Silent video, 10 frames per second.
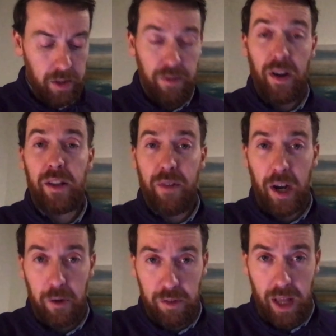the
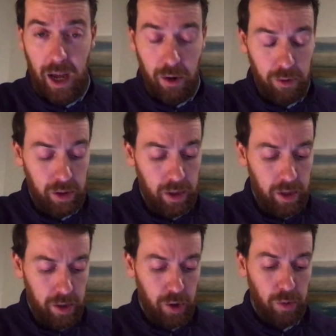value of tau,
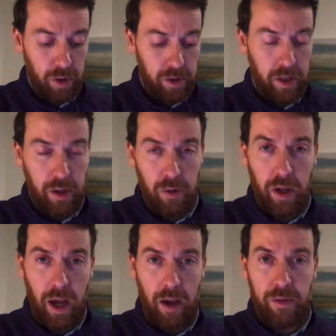knowing that you
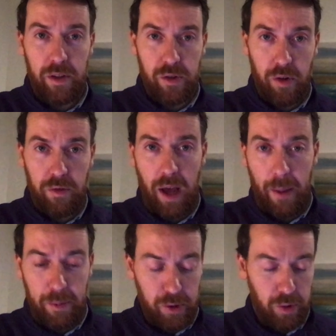have this sort of
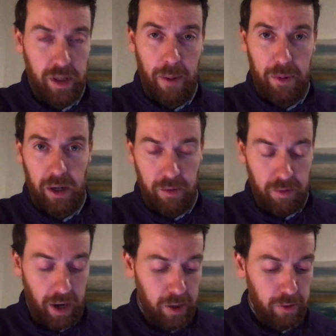amplitude at that particular
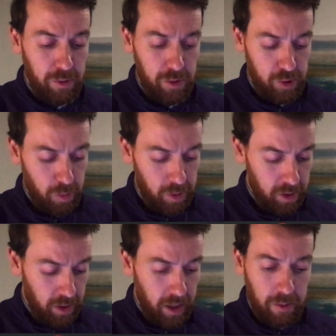value. Assuming that
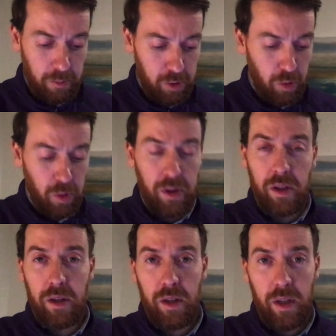again we're told that the
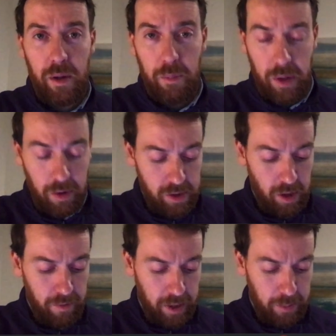period is not
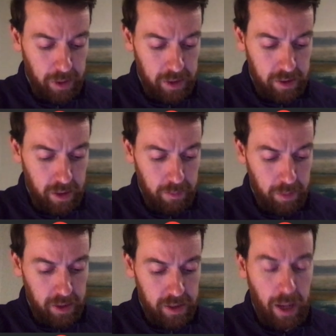affected by
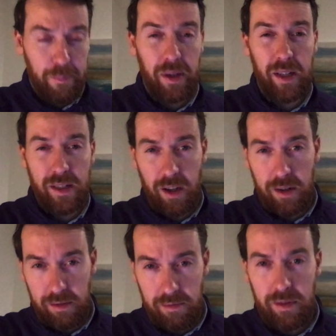the damping. That's not
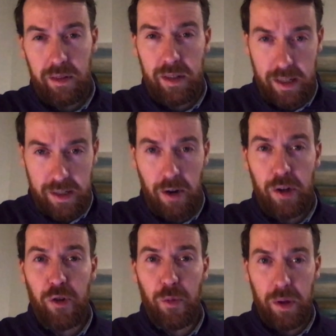necessarily
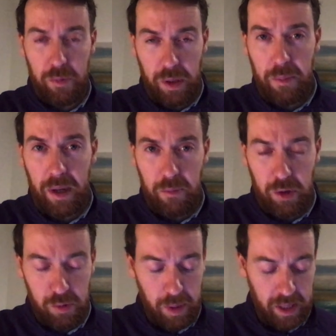true, but we'll
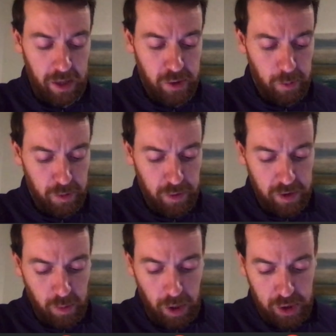just make that assumption for this
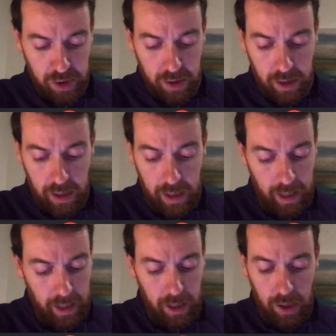question.
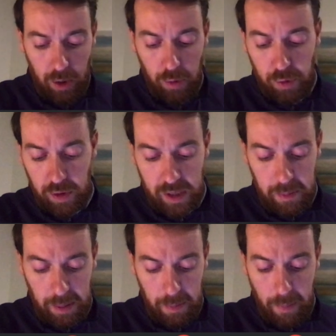Going through the same
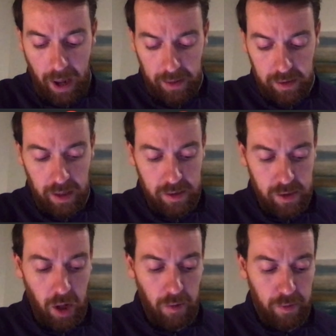type of math and then
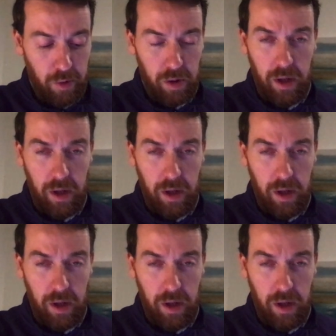solve for